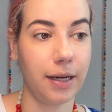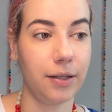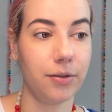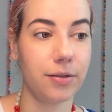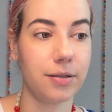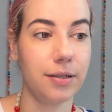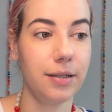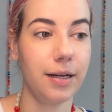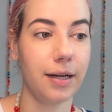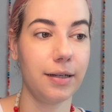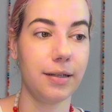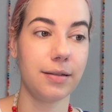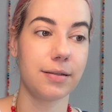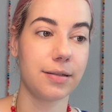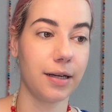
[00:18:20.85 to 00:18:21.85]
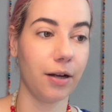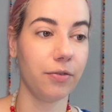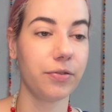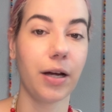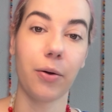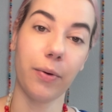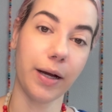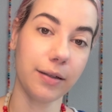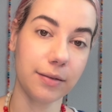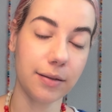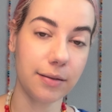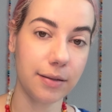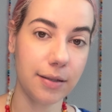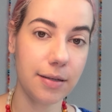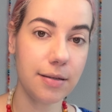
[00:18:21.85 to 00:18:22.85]
And you see that in
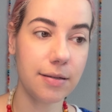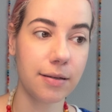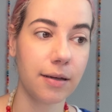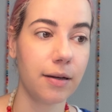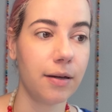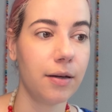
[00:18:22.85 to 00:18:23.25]
self-directedness.